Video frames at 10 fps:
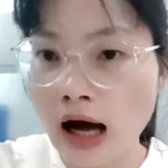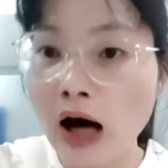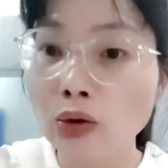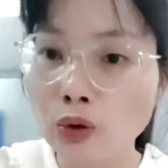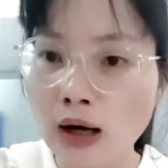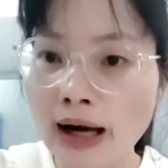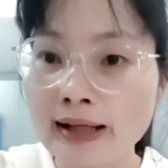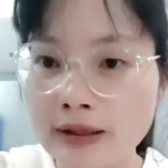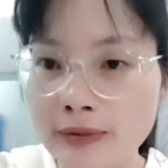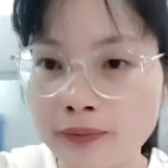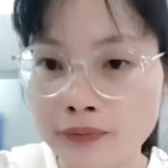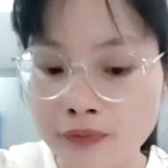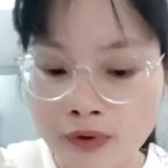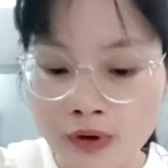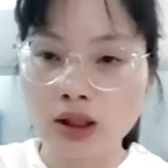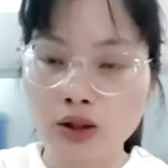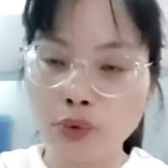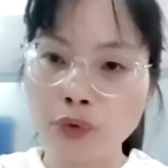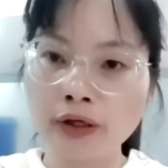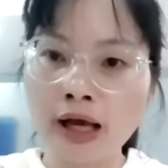So now
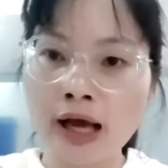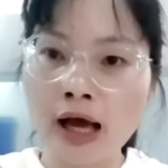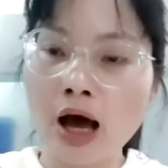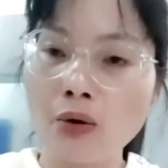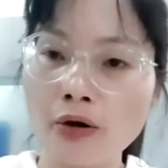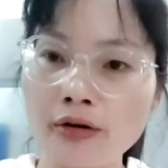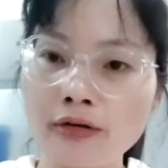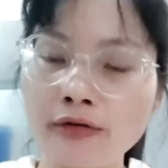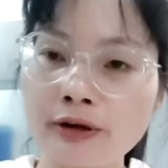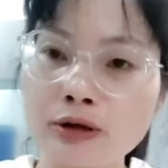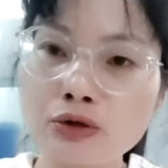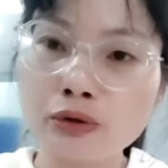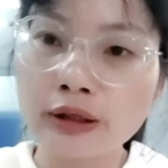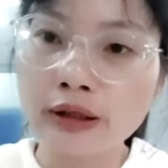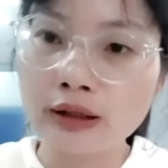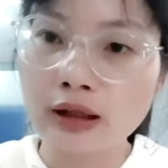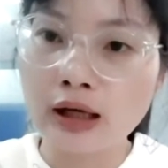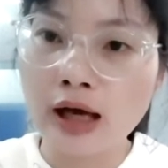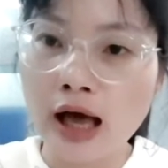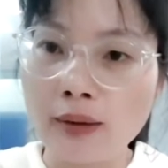our factory
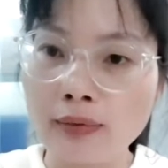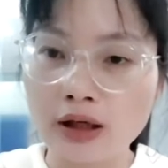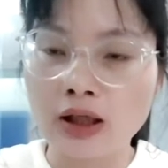have